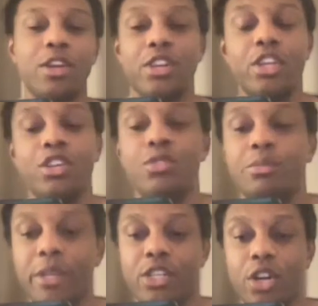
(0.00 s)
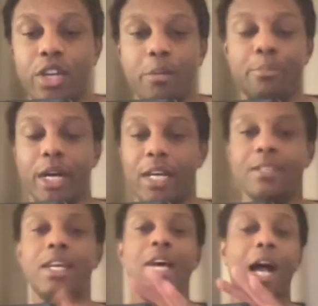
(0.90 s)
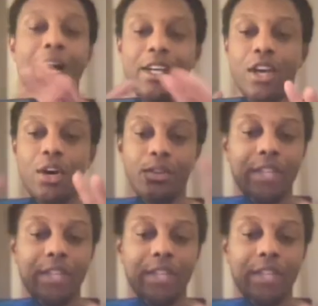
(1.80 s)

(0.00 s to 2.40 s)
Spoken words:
to use Midjourney, but I know